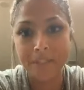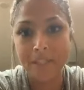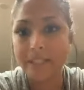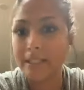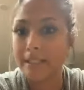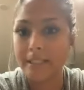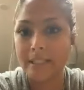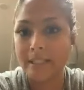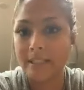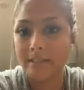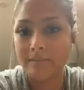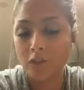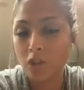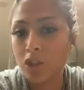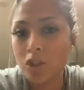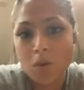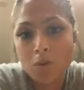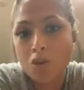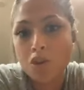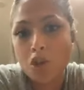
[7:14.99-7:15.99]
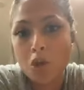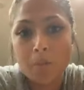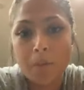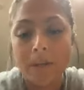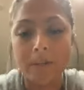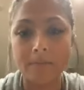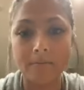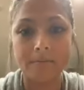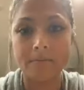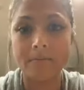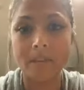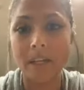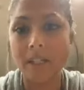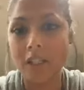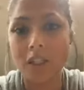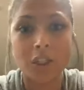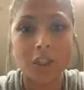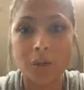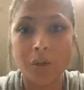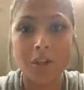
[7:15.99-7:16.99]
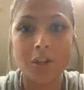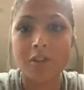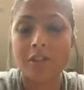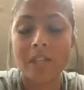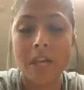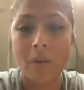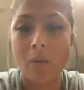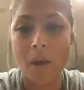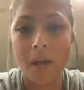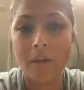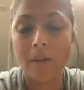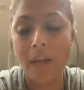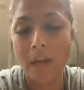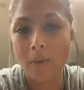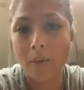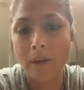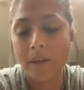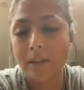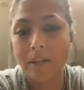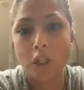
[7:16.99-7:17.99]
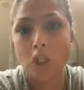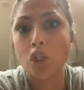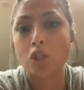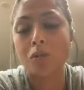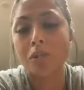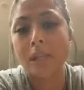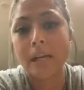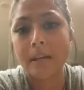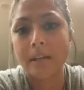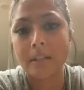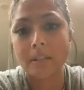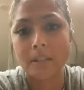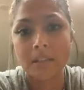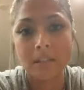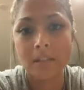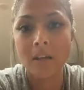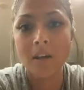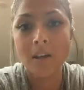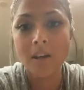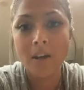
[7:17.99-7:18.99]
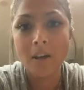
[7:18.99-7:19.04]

It's so stupid. I just don't understand why you can't wait like 2 seconds